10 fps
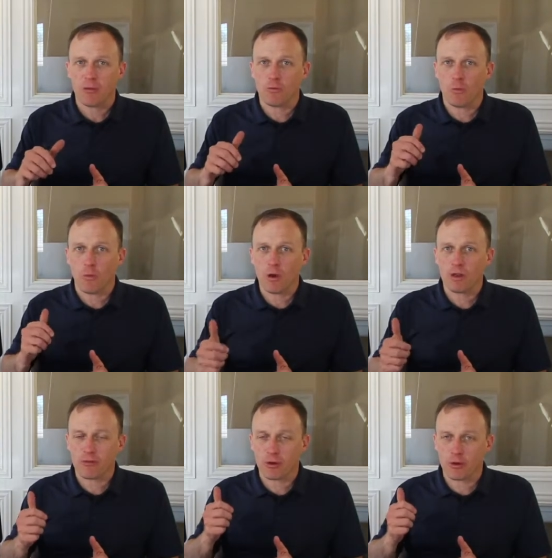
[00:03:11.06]
and
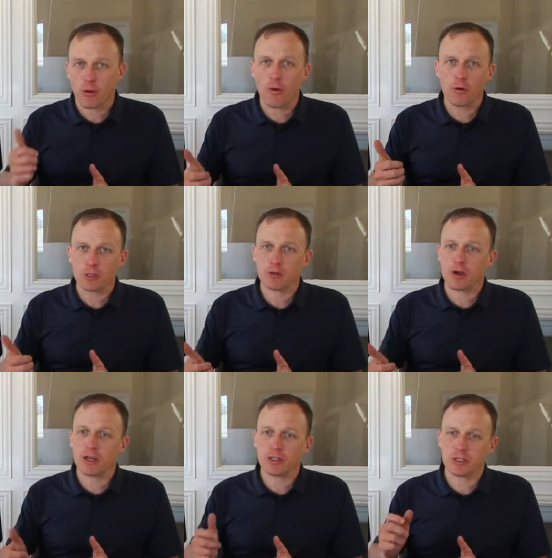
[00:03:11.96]
one of their core
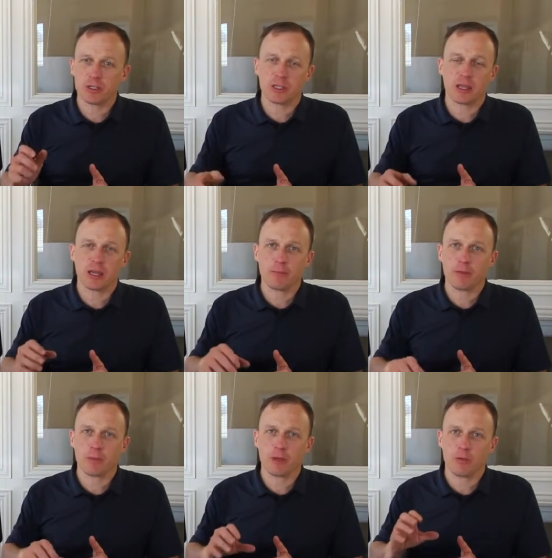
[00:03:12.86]
strategies that they
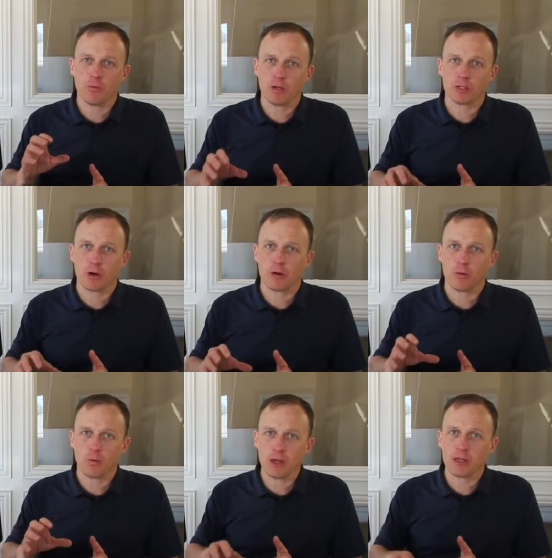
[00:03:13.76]
implemented was
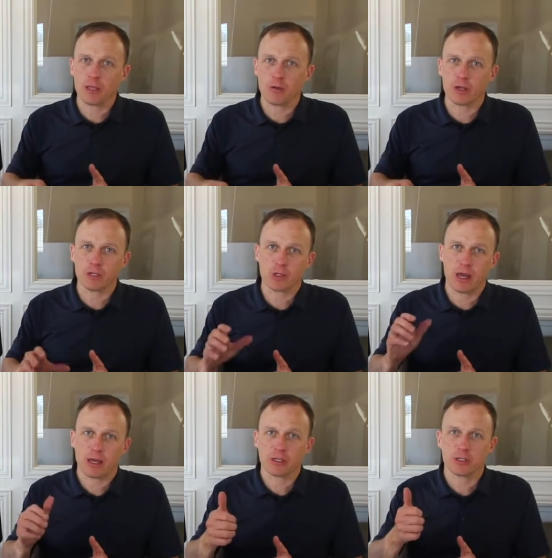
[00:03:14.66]
our weekly quick
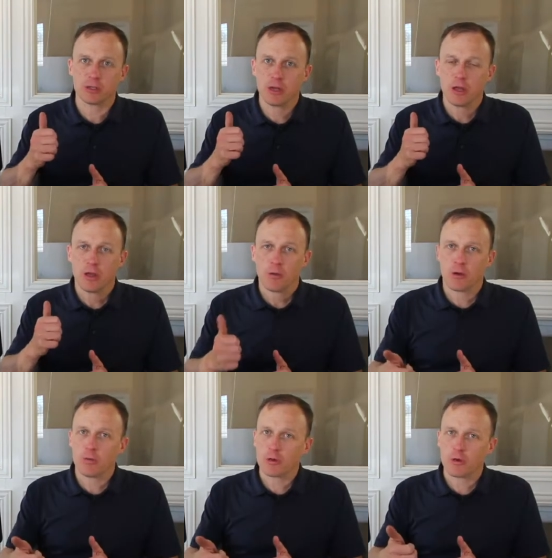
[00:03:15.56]
checks
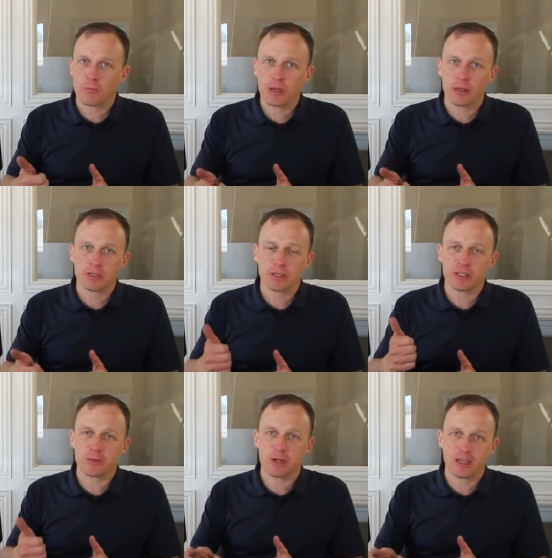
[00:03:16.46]
we want your
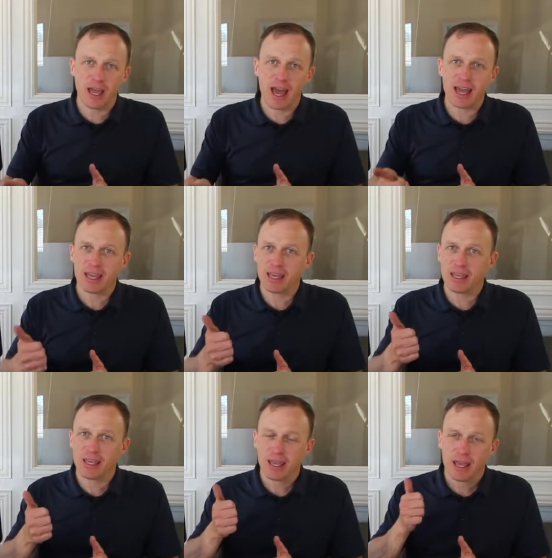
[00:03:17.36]
PLCs to be
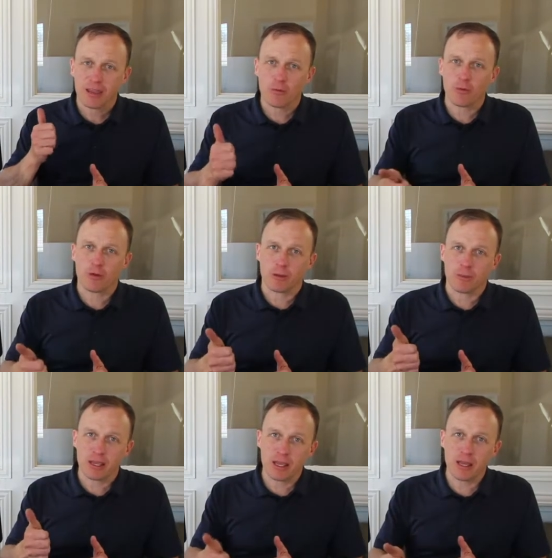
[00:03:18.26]
tacky. We want
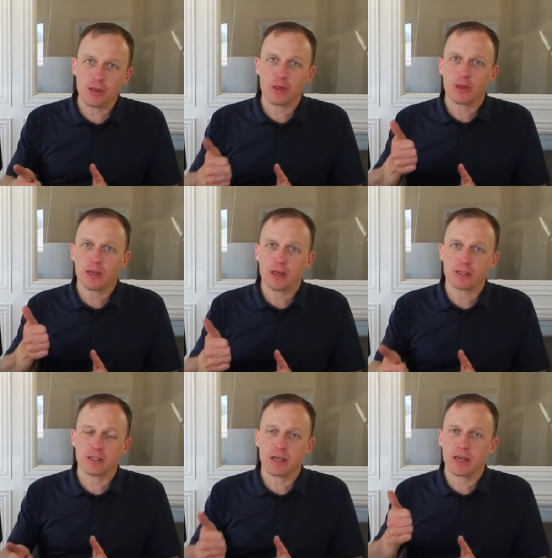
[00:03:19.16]
to teach,
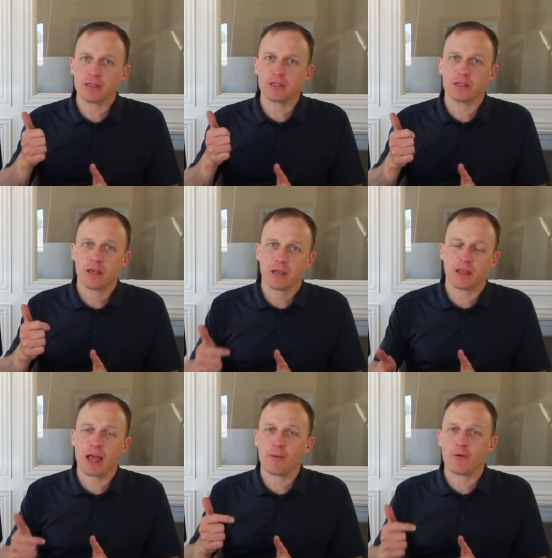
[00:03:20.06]
assess,
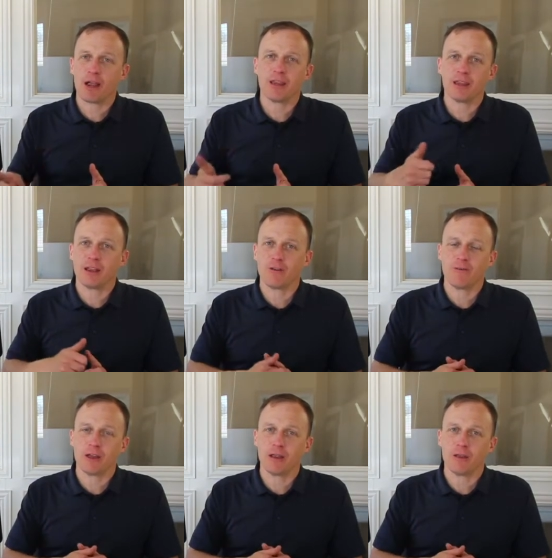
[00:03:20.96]
collaborate, and
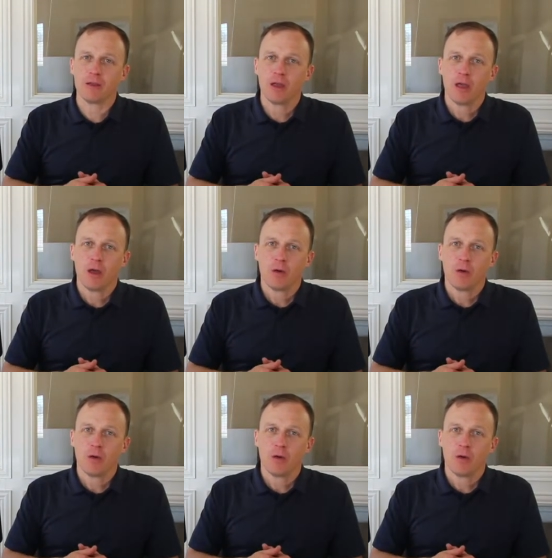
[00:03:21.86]
intervene.